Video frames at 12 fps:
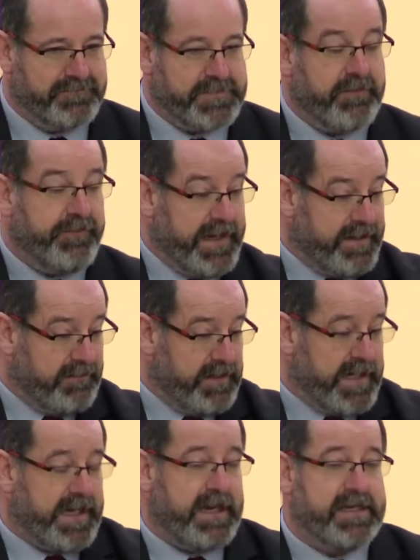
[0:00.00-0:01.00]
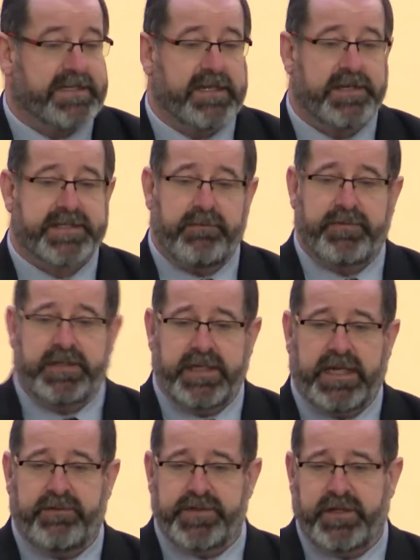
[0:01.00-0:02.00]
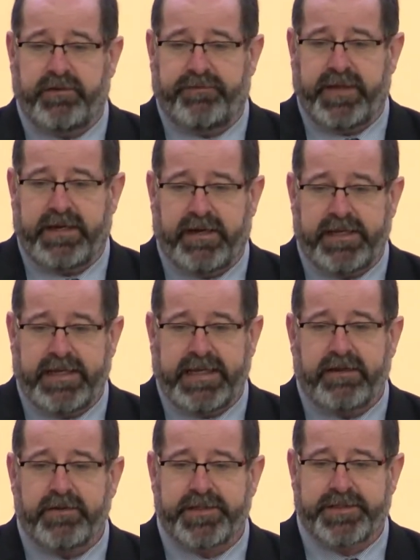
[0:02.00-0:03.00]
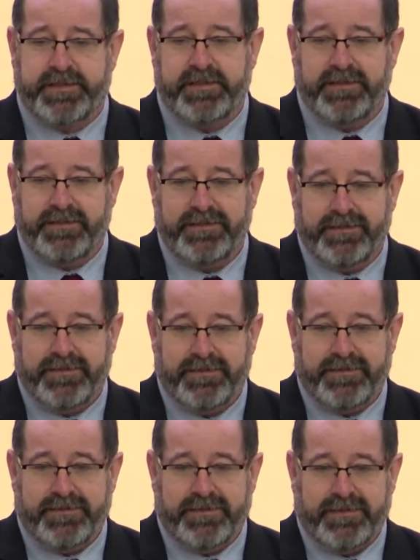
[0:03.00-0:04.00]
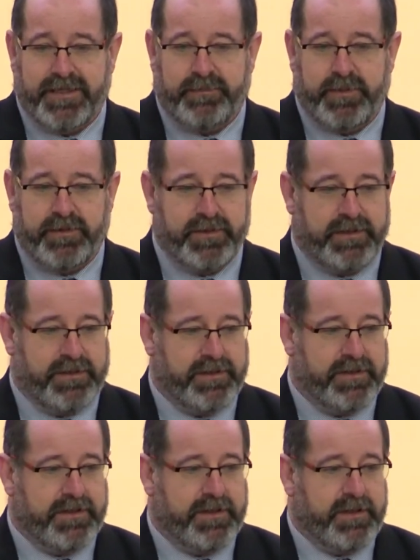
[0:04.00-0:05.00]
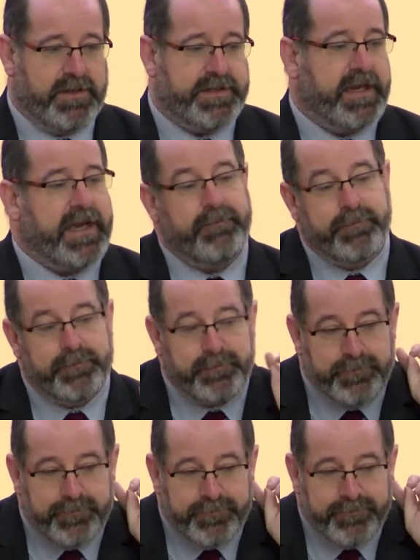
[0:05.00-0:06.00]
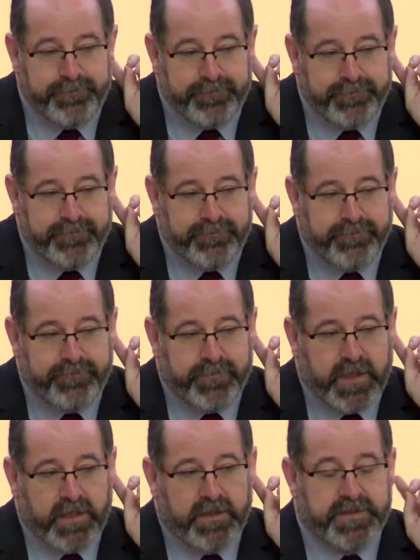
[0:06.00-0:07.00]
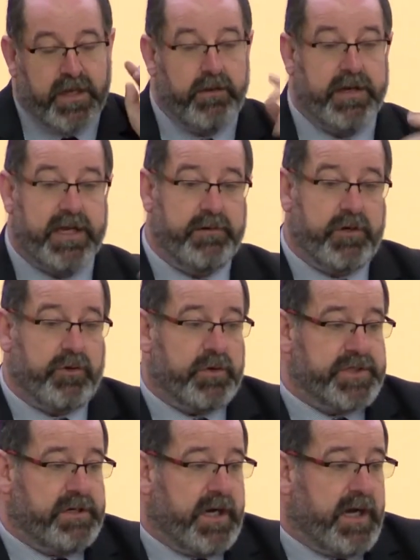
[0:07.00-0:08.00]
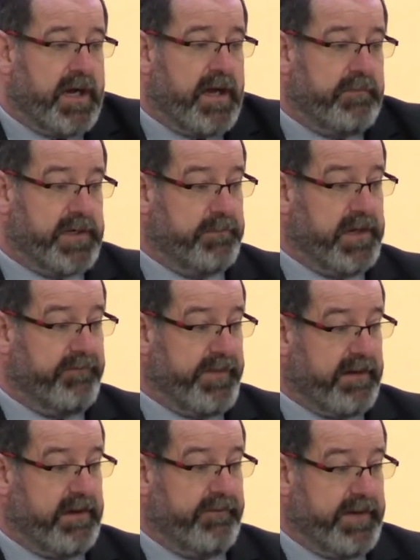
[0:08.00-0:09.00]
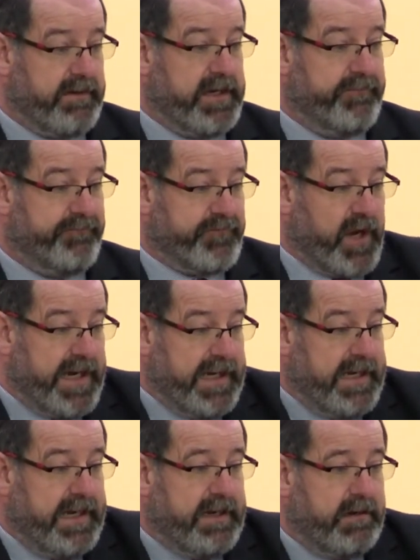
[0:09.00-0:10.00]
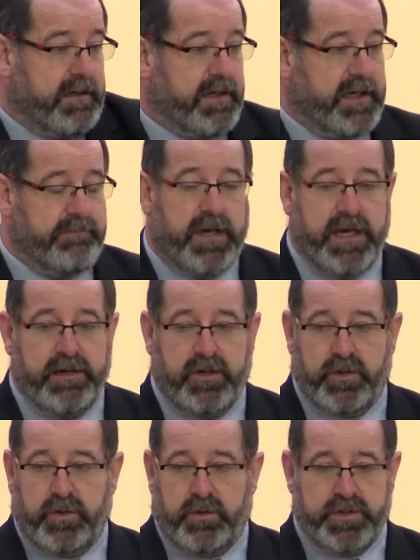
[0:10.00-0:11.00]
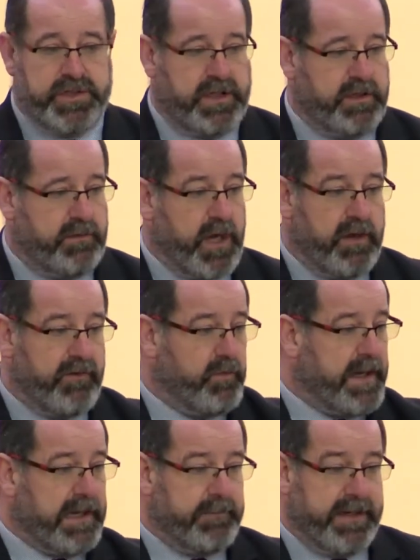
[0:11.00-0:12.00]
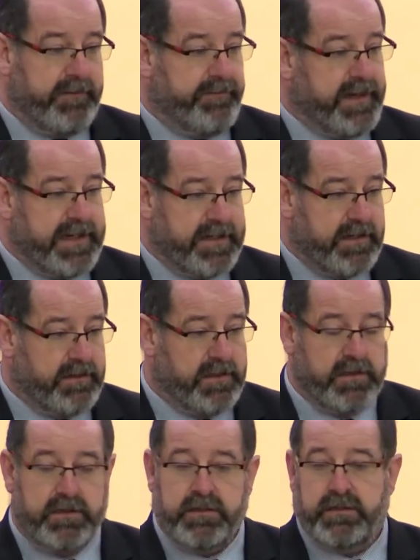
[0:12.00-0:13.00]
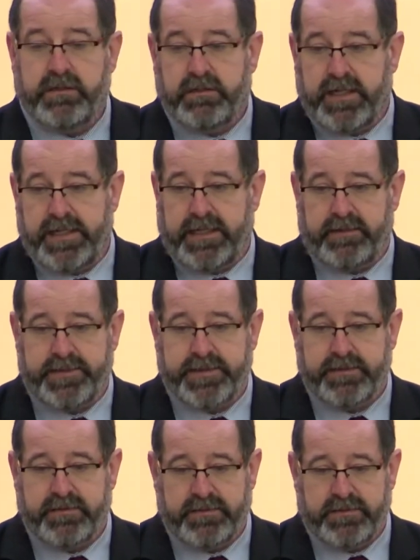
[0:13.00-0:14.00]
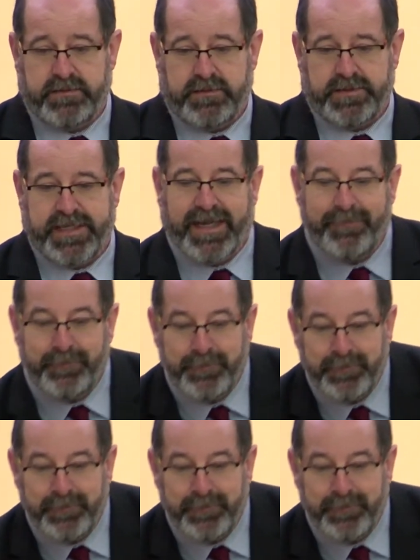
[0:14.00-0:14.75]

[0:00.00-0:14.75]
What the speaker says: Fear, okay? So something that gives you fear. Anything else? Come on. Say again? So it can cause you harm, can be very, very frightening. It might cause you overwhelming fear. Anything else? Say again?